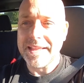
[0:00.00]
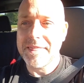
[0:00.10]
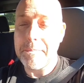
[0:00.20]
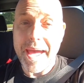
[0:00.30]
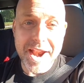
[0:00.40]

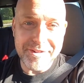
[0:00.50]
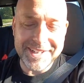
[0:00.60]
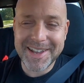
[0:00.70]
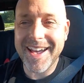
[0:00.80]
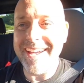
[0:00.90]
the battery
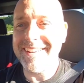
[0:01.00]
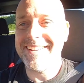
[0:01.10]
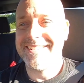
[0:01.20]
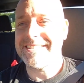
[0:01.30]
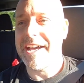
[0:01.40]
died
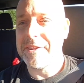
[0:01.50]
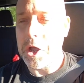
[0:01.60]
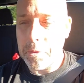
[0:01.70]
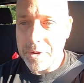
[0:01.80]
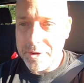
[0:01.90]
on the
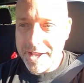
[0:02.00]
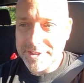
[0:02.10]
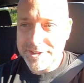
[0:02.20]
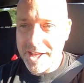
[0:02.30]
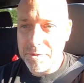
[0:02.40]
GoPro
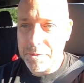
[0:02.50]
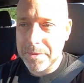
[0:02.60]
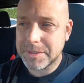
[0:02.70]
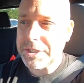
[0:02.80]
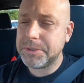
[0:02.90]
yesterday when we
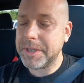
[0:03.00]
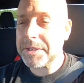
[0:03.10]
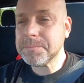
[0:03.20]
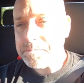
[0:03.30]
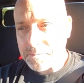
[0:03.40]
were
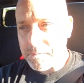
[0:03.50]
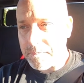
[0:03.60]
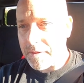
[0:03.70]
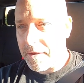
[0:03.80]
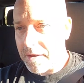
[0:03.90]
tuning,
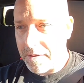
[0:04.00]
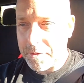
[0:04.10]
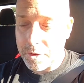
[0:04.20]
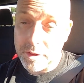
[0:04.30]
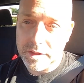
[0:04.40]

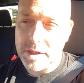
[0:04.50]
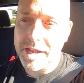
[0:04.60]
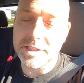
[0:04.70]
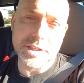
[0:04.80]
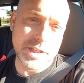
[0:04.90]
or I
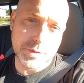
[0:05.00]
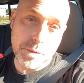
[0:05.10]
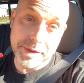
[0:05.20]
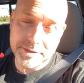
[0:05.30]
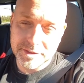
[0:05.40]
guess at least when
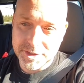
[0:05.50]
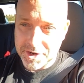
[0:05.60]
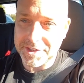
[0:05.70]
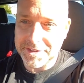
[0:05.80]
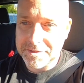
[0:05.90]
we
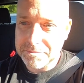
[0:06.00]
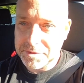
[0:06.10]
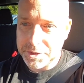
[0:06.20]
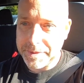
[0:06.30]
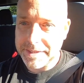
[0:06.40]
started
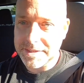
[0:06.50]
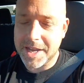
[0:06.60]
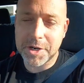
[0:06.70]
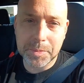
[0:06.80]
doing dyno